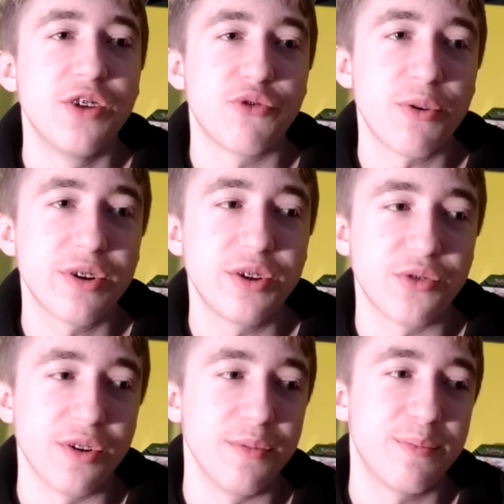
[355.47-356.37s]
So I wanted to use
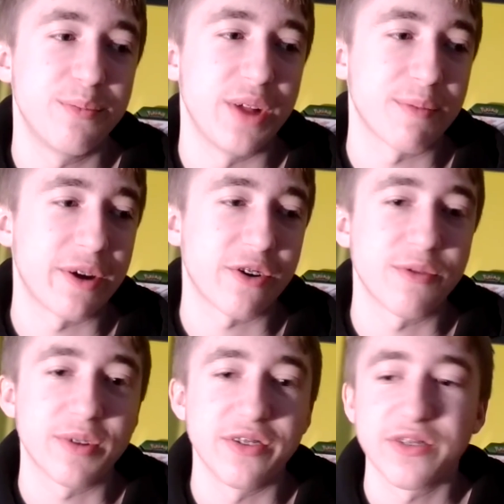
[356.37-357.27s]
a black
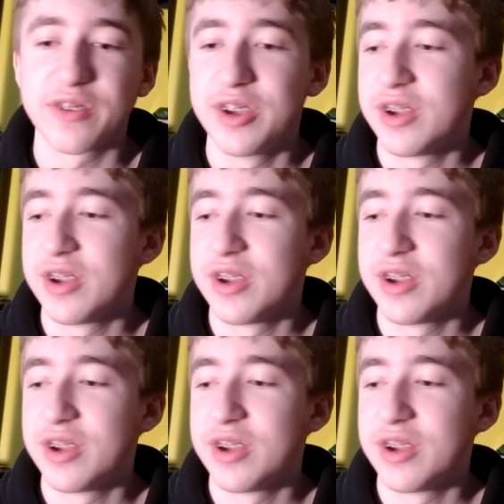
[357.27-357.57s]
background because